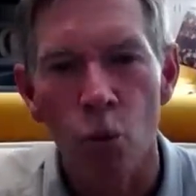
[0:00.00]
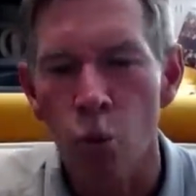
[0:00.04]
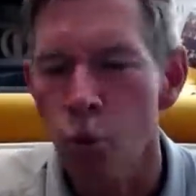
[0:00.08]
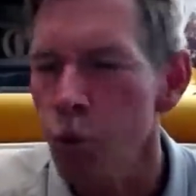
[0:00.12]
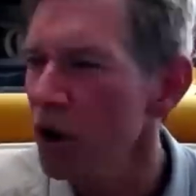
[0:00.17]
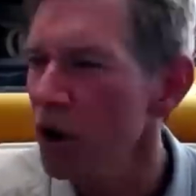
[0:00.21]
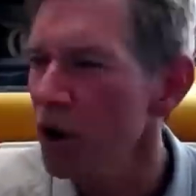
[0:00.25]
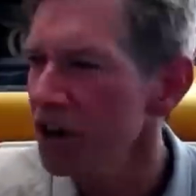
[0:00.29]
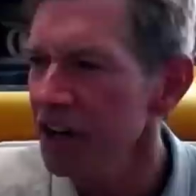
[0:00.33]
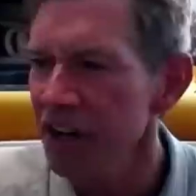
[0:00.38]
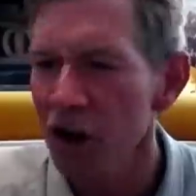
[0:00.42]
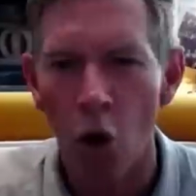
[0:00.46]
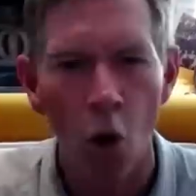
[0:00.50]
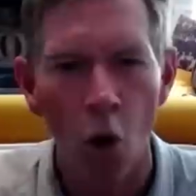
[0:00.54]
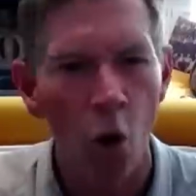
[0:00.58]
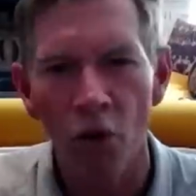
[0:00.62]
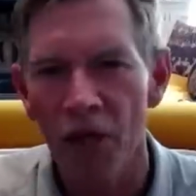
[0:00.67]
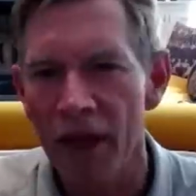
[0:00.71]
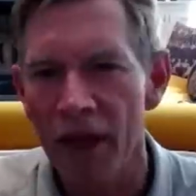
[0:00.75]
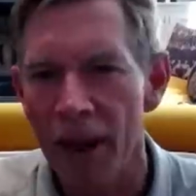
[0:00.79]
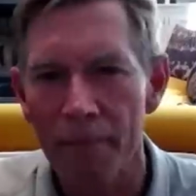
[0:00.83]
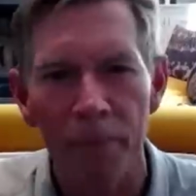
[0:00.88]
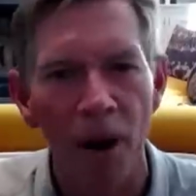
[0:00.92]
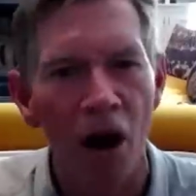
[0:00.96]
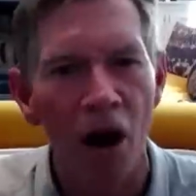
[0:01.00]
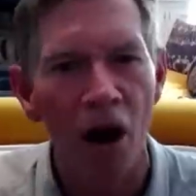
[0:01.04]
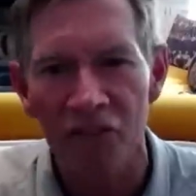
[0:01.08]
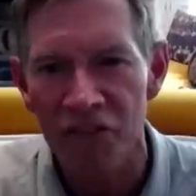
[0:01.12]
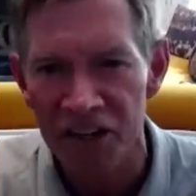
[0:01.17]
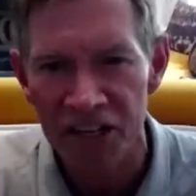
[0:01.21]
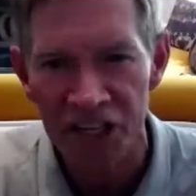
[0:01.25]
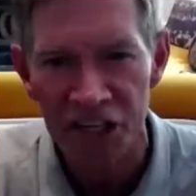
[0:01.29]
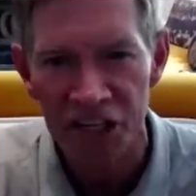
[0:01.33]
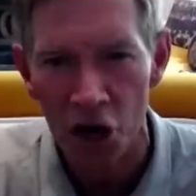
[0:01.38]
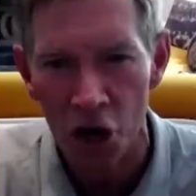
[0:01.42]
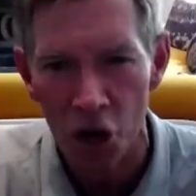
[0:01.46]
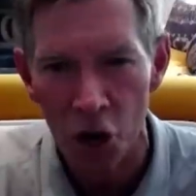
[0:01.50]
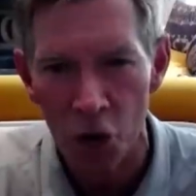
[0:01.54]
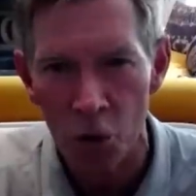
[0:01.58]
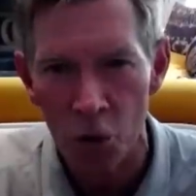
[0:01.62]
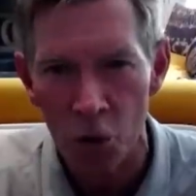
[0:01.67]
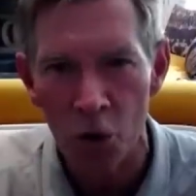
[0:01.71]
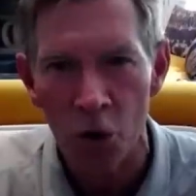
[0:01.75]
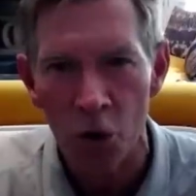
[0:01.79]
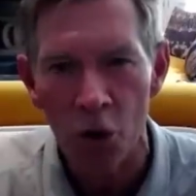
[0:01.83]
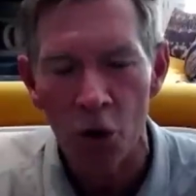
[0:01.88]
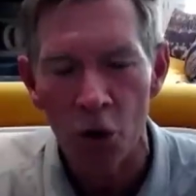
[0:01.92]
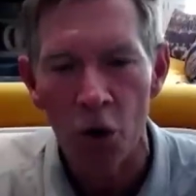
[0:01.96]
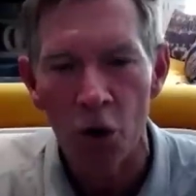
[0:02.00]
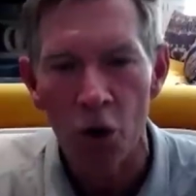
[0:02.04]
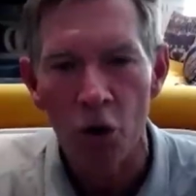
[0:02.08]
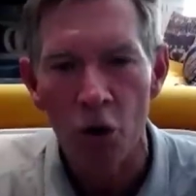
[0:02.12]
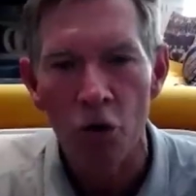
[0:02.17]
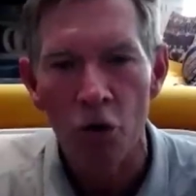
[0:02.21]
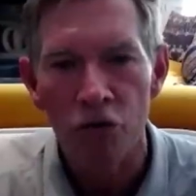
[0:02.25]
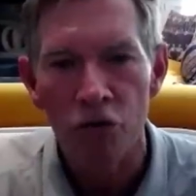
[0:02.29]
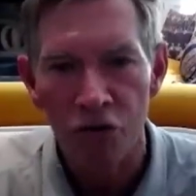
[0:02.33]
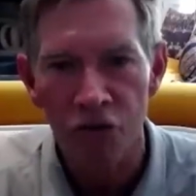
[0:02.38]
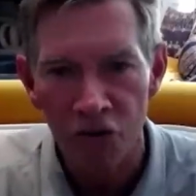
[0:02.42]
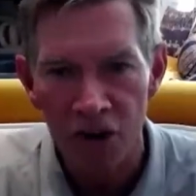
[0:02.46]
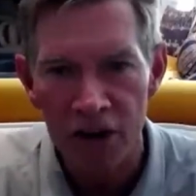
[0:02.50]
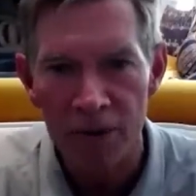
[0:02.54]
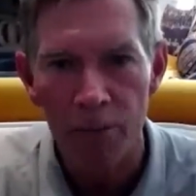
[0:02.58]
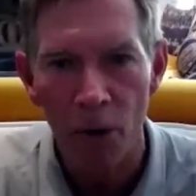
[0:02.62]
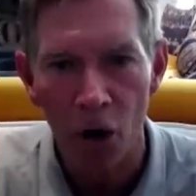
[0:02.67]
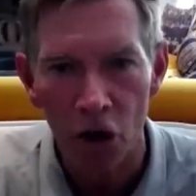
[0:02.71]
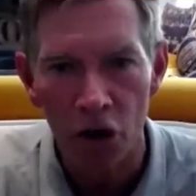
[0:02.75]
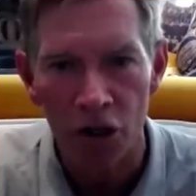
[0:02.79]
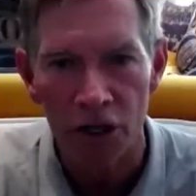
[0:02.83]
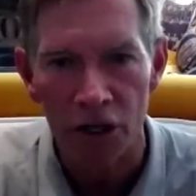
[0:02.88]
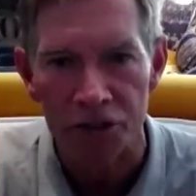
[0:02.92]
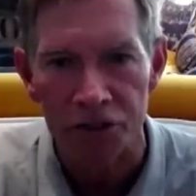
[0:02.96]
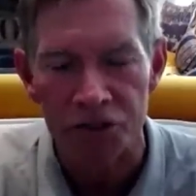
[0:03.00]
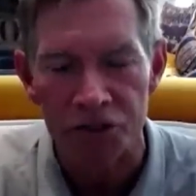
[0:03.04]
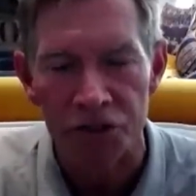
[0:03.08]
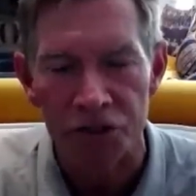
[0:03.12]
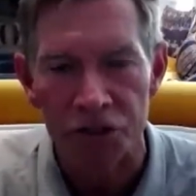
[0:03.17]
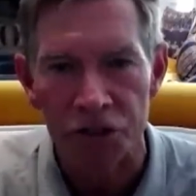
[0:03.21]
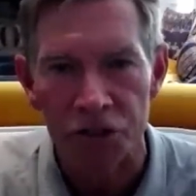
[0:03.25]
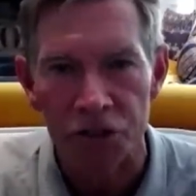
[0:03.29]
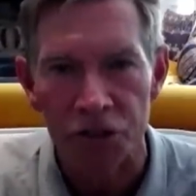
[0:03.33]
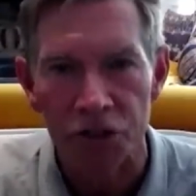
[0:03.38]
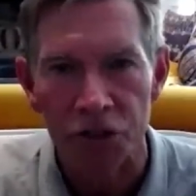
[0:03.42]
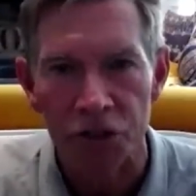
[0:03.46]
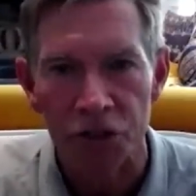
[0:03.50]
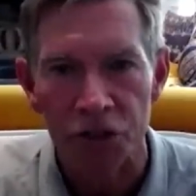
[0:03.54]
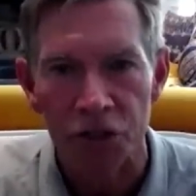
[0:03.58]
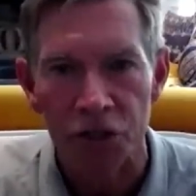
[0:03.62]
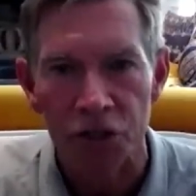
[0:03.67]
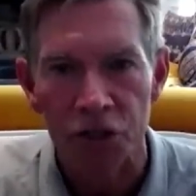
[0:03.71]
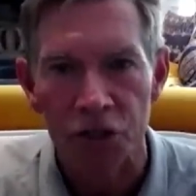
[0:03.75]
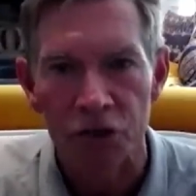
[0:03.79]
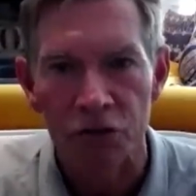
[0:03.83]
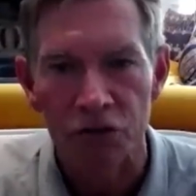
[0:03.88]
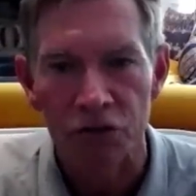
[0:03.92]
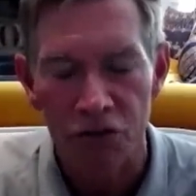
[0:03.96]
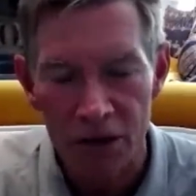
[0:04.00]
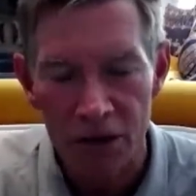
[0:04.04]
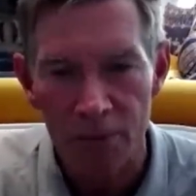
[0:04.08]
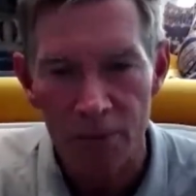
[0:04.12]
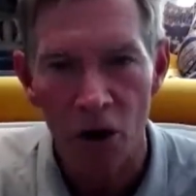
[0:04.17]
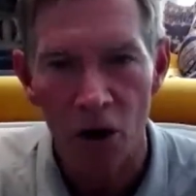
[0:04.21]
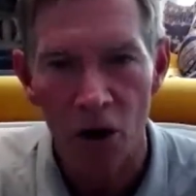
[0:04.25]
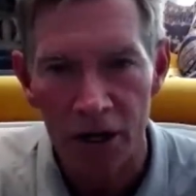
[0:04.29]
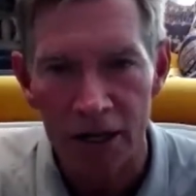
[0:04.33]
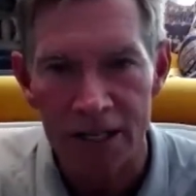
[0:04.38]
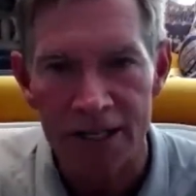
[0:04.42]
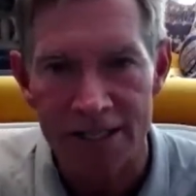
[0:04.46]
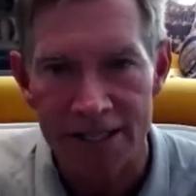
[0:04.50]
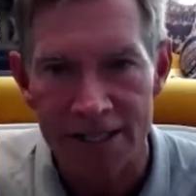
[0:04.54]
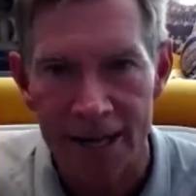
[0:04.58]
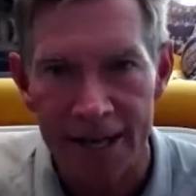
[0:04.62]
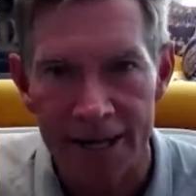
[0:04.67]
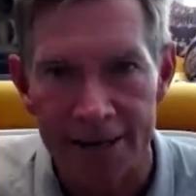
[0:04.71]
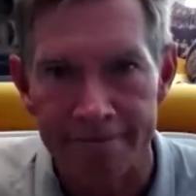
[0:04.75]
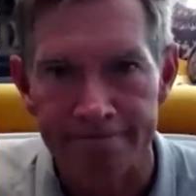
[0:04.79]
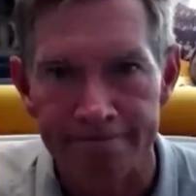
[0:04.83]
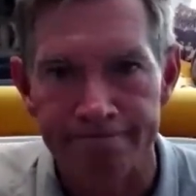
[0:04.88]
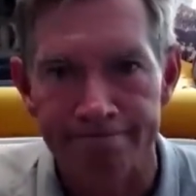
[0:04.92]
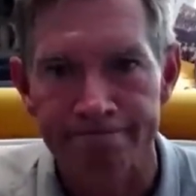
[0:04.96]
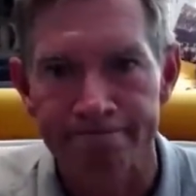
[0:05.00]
Where did all that poverty go? Free markets. Free markets, Ed.